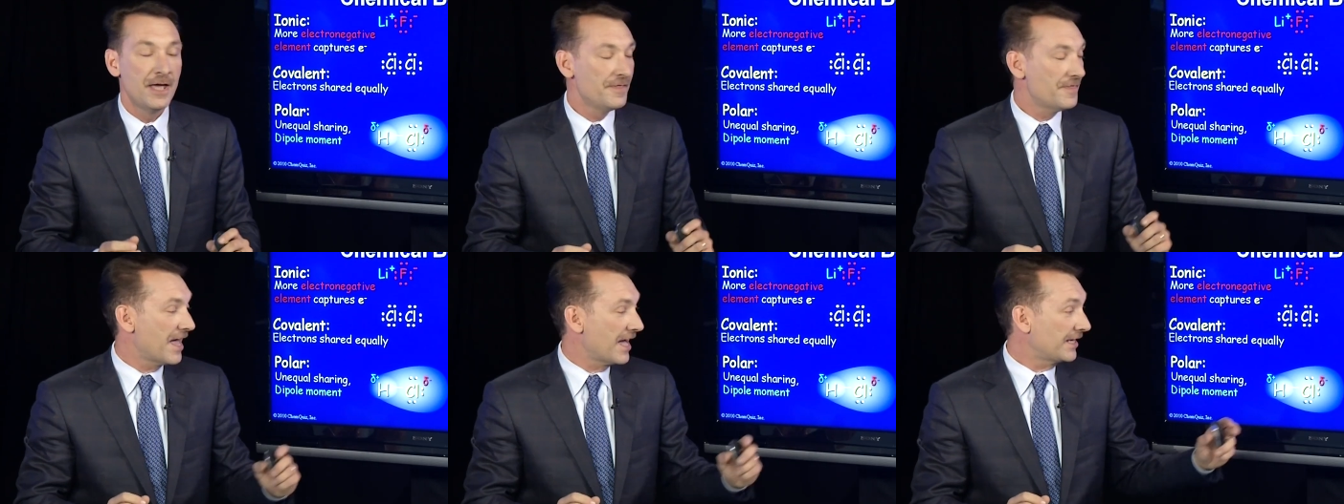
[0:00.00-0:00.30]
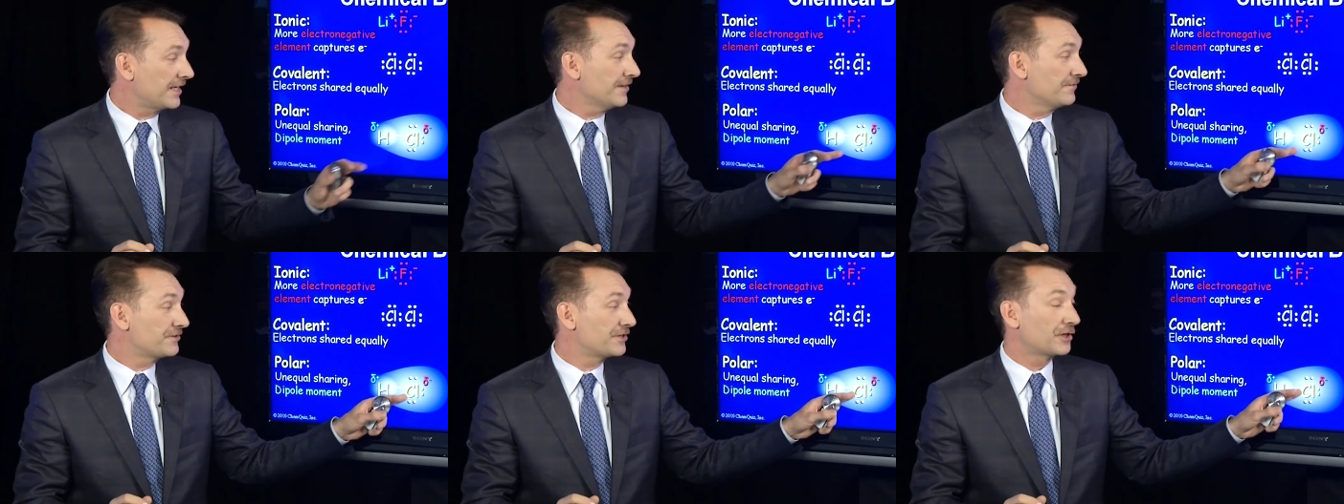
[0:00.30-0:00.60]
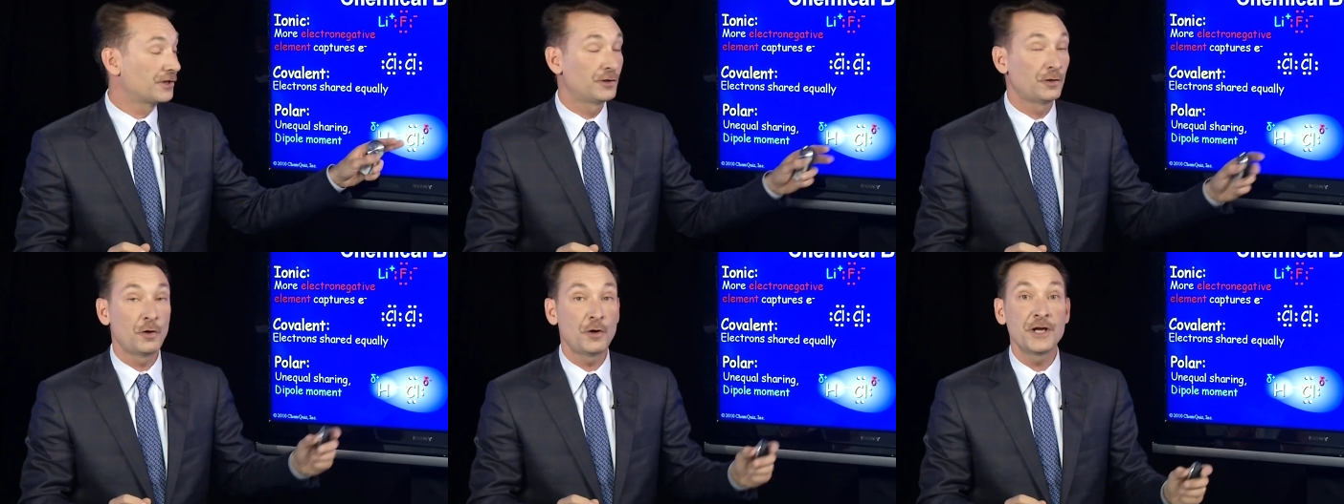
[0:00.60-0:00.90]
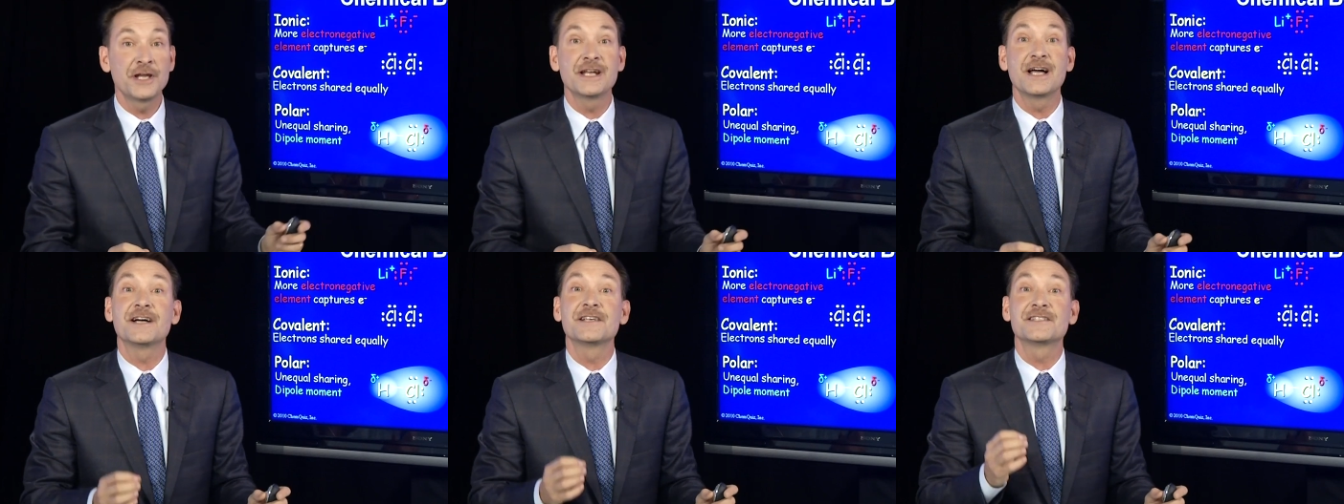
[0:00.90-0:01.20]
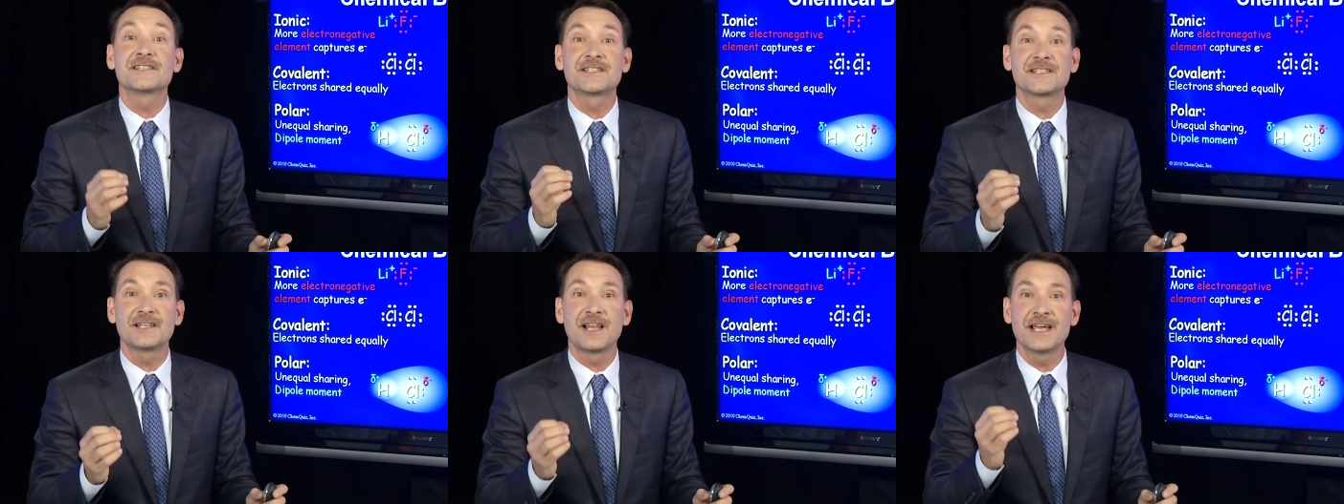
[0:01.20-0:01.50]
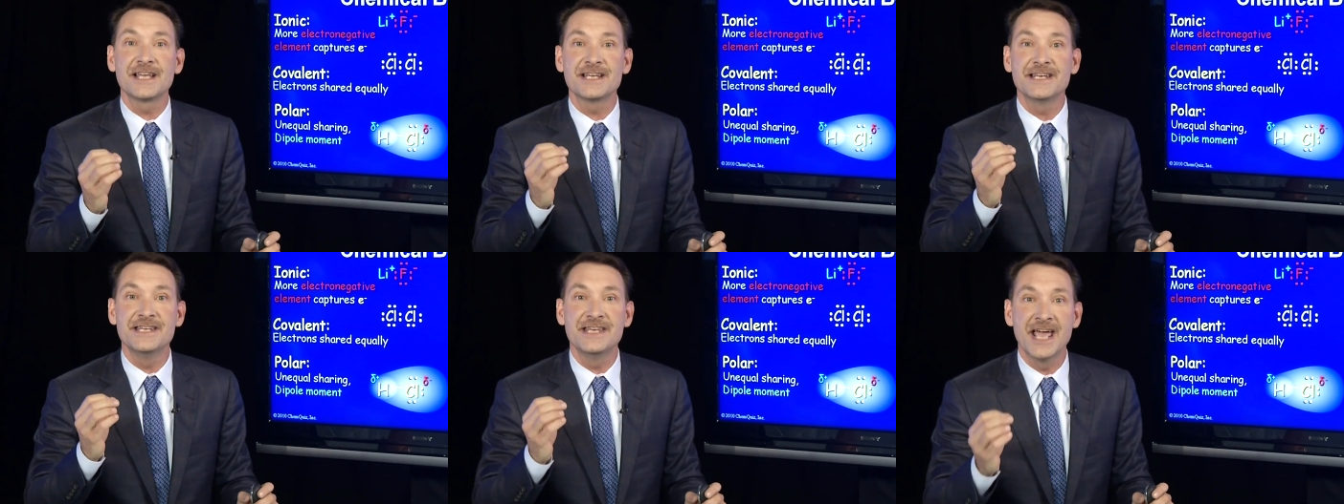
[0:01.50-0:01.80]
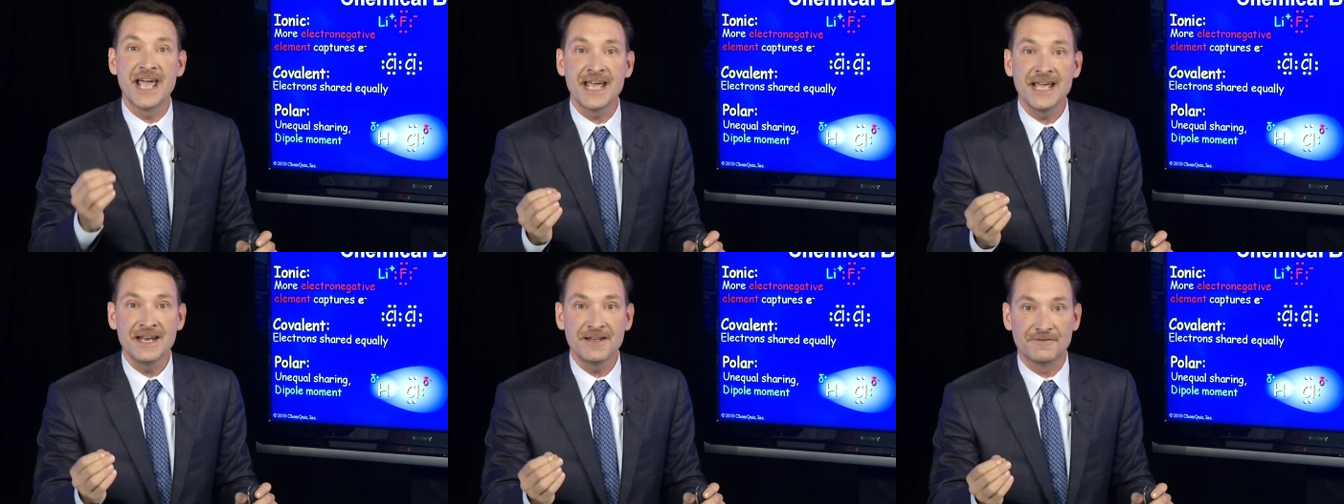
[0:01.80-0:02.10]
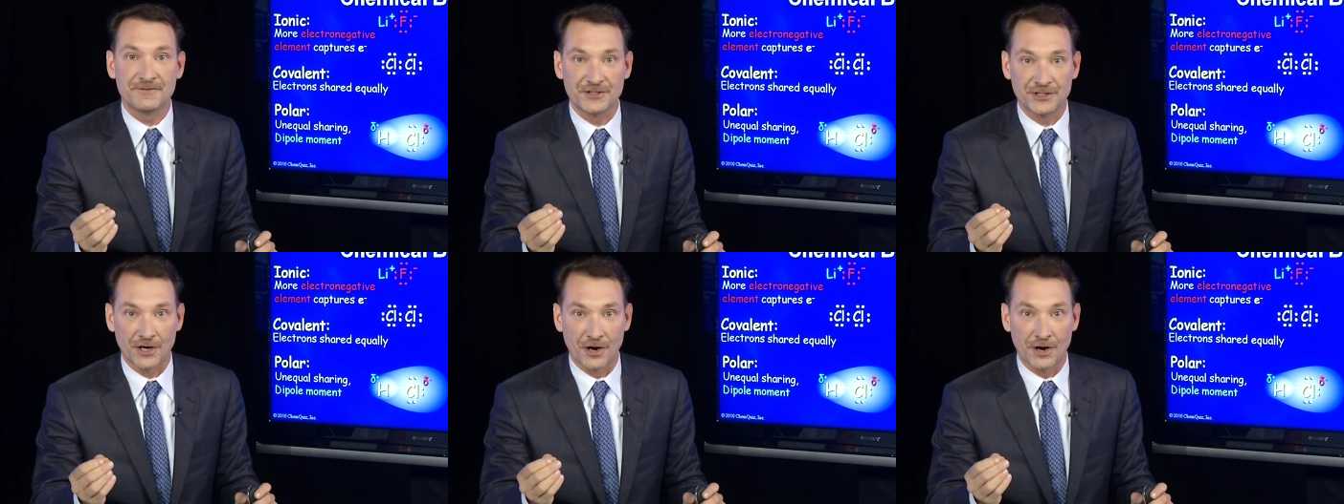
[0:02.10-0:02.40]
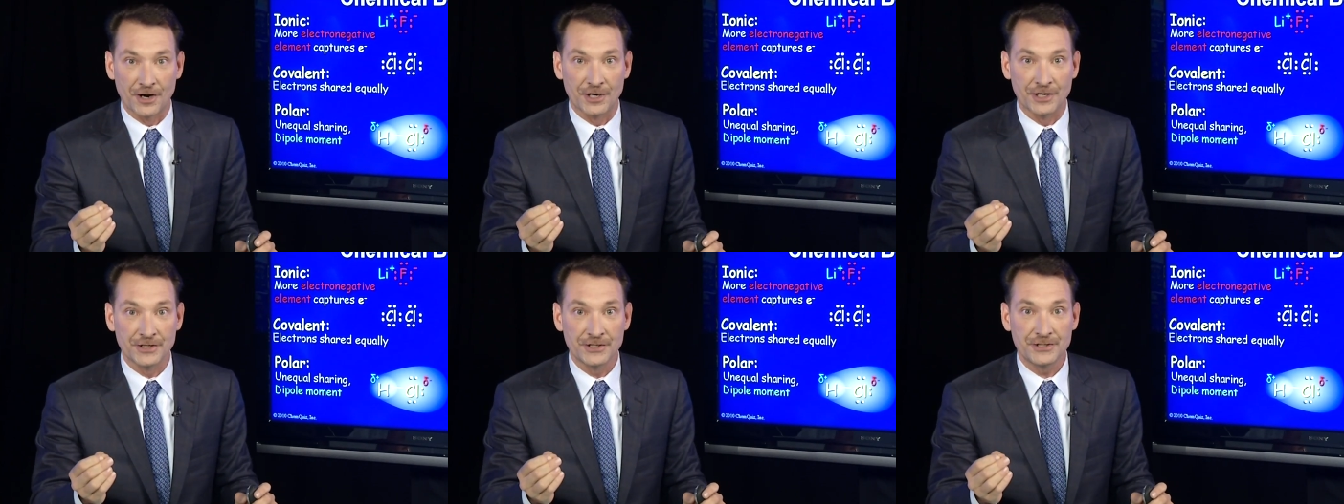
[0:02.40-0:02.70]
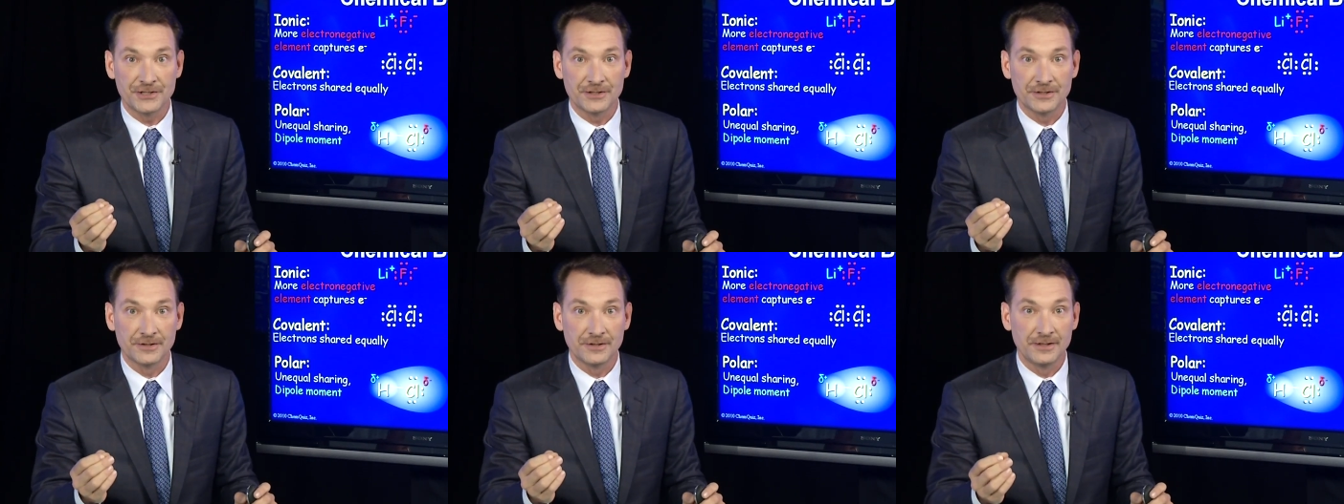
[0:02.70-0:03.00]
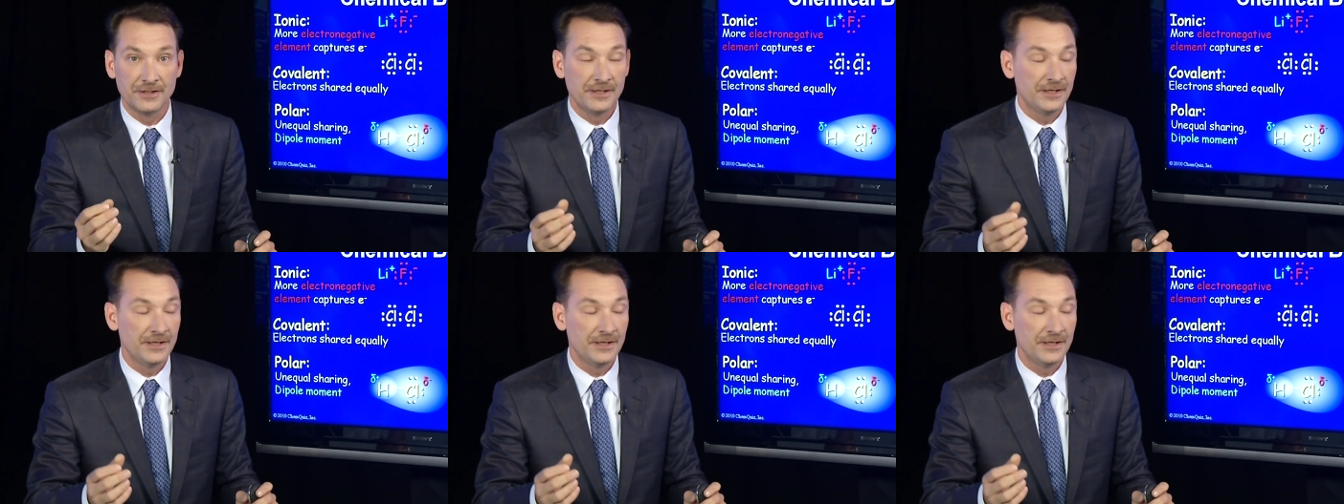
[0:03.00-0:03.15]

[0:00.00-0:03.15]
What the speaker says: That gives the chlorine a slight negative charge,